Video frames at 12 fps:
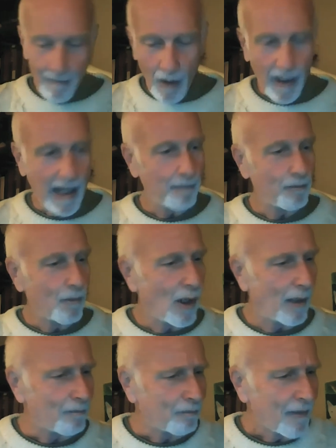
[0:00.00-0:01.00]
okay,
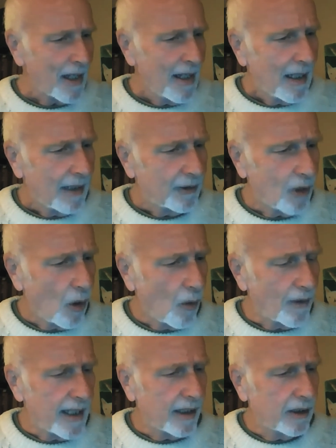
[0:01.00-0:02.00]
well,
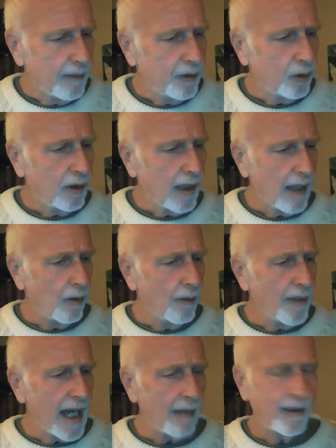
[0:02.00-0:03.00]
so the eclipse will, will
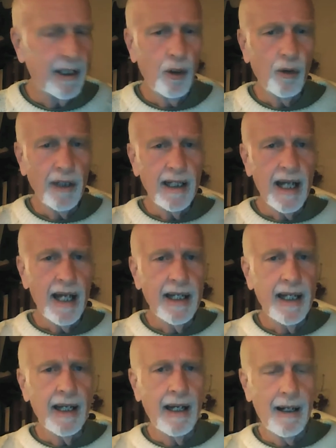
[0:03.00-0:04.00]
be happening. You don't need
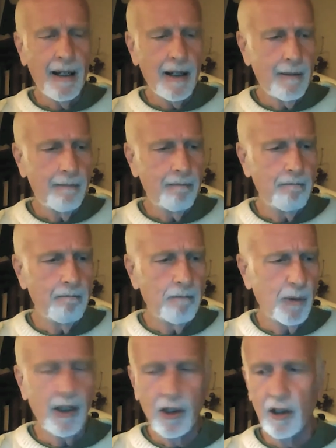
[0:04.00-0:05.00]
any um,
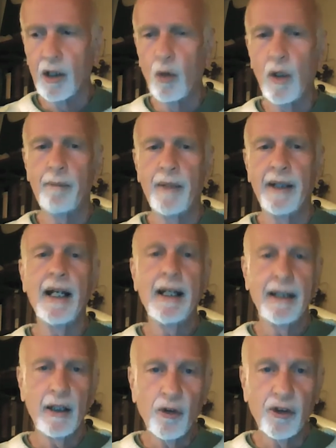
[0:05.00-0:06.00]
special equipment.
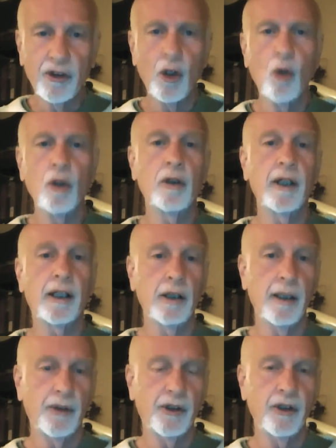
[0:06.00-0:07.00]
I know solar
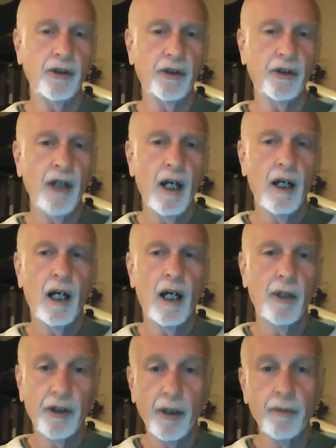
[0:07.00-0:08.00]
eclipses
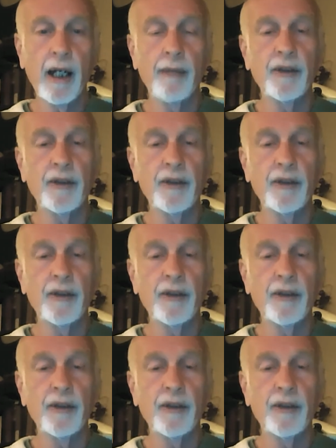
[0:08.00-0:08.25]
um, are sometimes